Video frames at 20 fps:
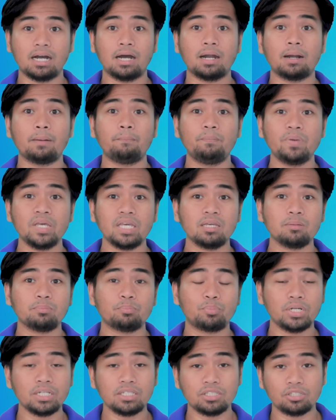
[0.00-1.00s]
are being
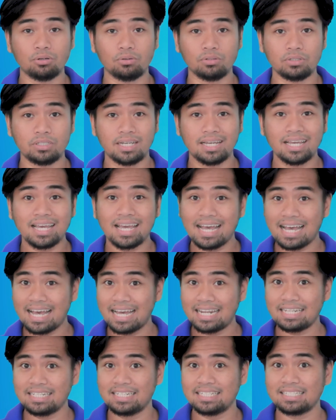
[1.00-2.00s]
pre-sold
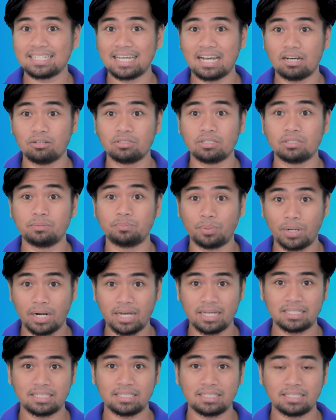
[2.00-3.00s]
at a discounted
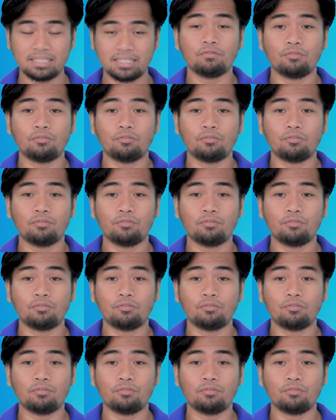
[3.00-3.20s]
price.